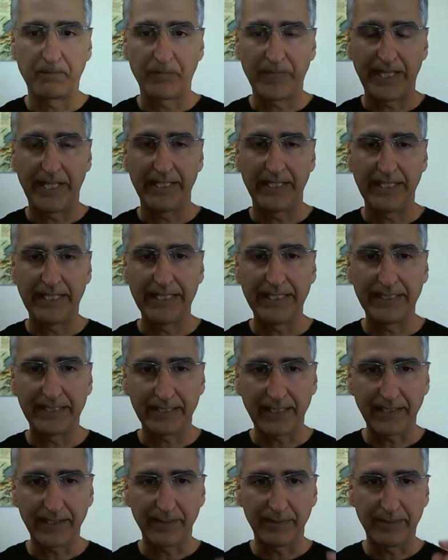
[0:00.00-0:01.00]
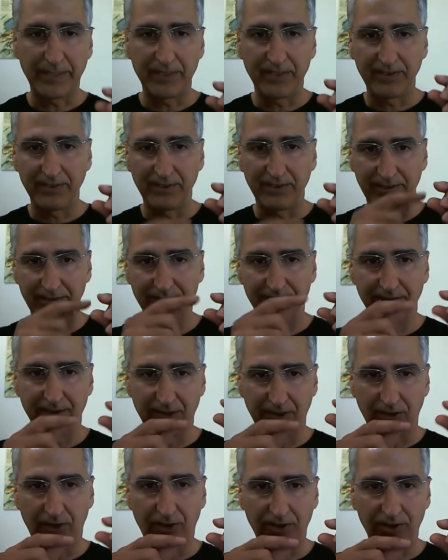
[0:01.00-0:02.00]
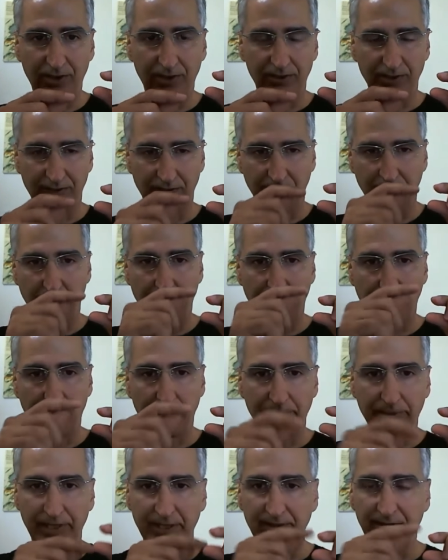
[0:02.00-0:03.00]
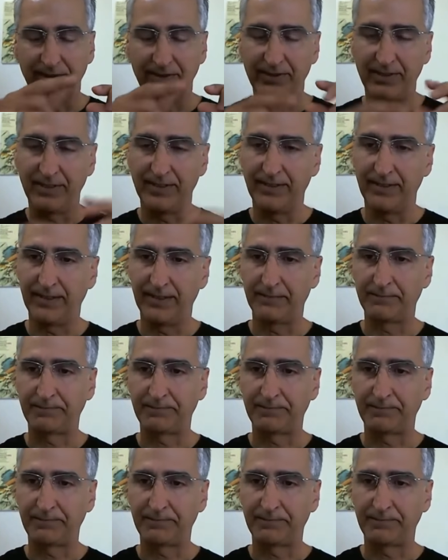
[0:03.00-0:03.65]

and inside the bearing there are little ball bearings in there.